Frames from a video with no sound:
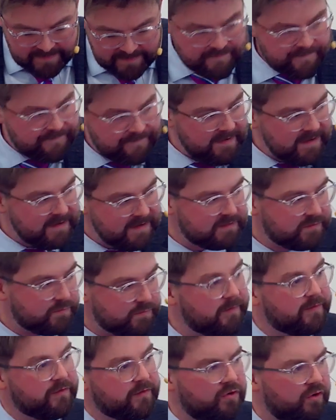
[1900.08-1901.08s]
faced
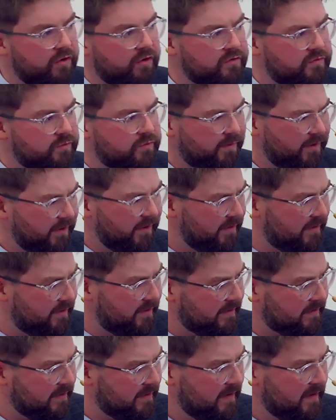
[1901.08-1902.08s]
with God's word.
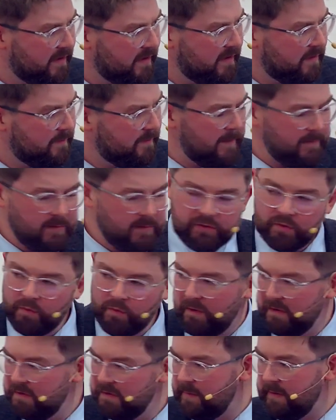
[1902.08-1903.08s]
People don't
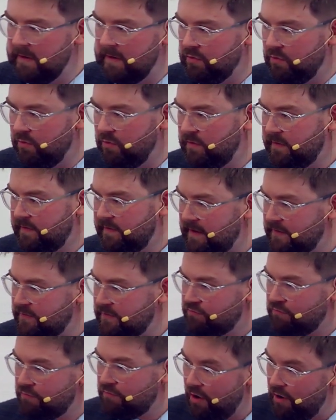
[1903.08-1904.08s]
want to be told
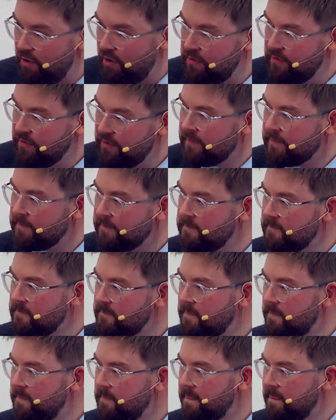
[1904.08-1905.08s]
that's wrong.
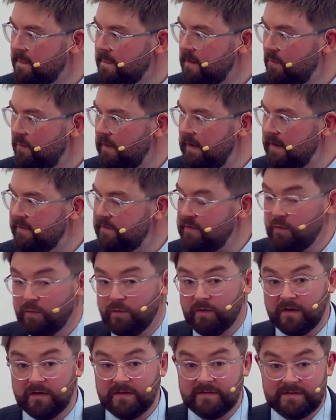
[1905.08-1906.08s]
We live in a
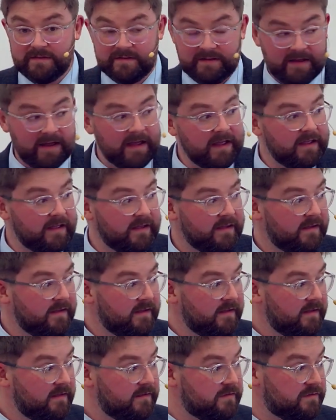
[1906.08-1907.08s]
world today,
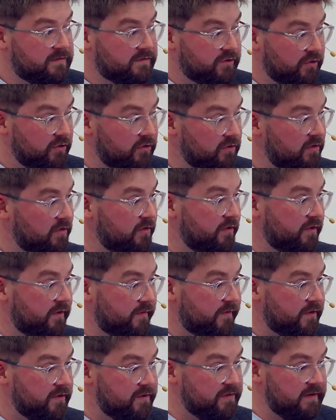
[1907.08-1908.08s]
school,
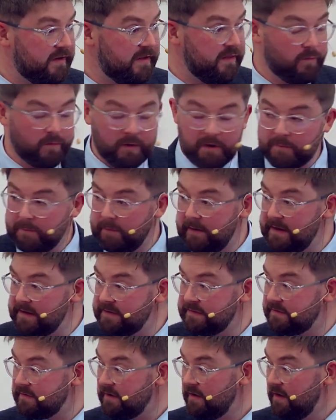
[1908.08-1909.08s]
university, the
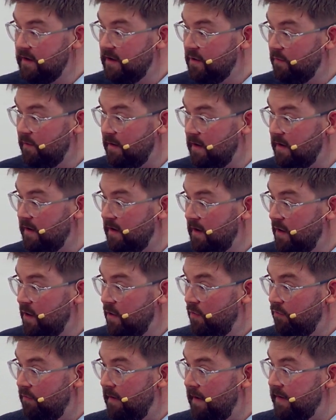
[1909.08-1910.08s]
workplace, where
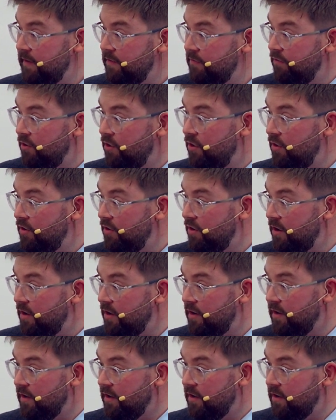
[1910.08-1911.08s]
right and wrong
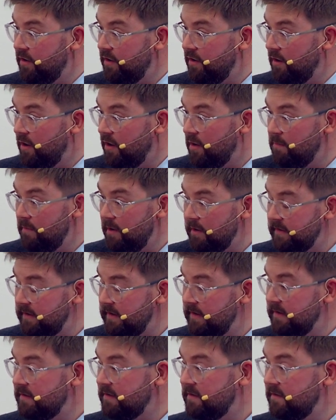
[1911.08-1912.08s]
are, are, are muddied.